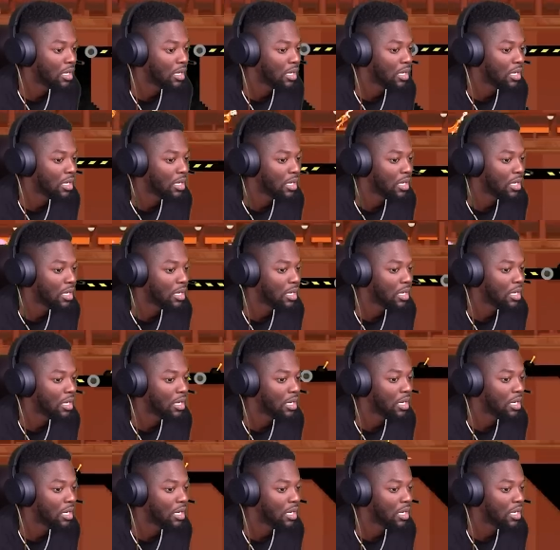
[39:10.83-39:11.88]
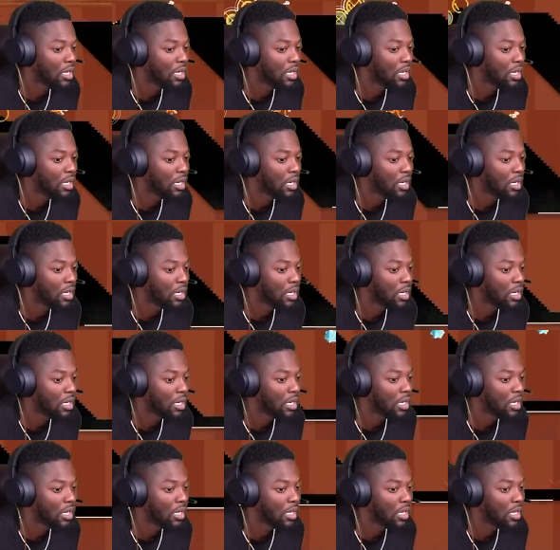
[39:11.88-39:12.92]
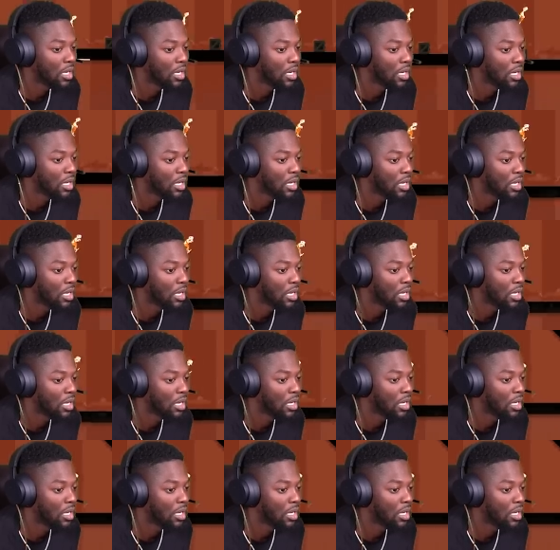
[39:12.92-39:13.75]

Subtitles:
Nobody speaks.